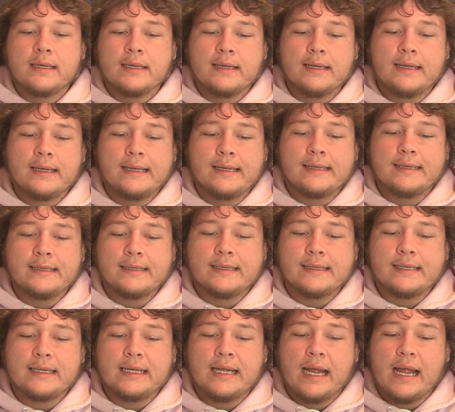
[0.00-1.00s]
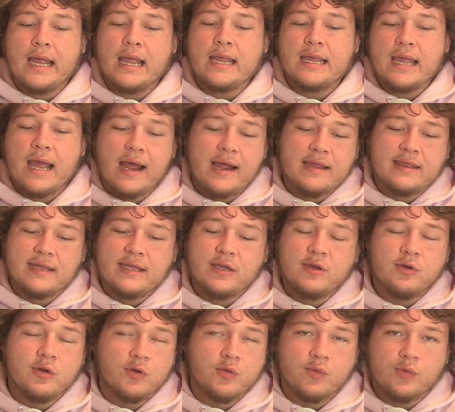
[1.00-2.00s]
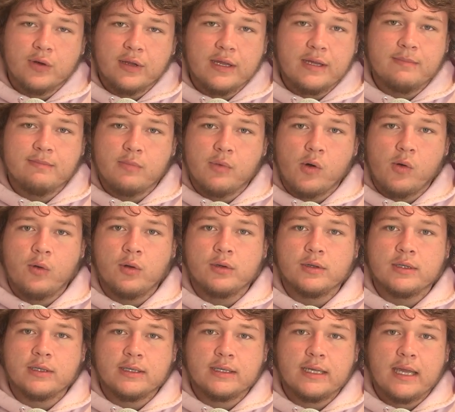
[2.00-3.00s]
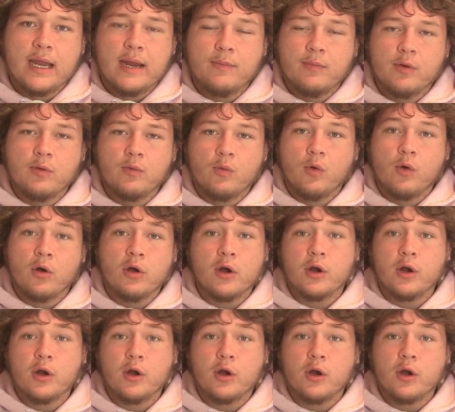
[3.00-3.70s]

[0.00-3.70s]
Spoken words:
And I think you could really mold Cameron Ward.